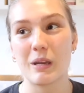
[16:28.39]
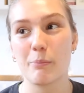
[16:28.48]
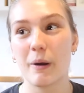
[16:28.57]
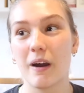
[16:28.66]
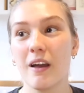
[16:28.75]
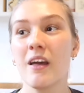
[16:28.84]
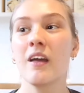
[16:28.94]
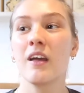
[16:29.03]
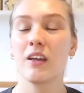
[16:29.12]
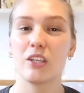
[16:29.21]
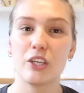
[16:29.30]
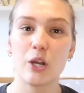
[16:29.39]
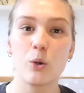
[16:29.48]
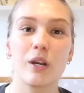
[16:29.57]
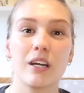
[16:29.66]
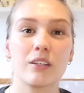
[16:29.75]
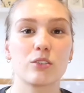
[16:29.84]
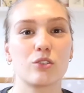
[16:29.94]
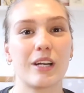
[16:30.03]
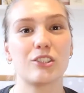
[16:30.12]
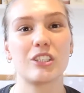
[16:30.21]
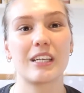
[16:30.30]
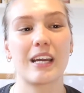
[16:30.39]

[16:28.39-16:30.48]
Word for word: But yoga, stretching,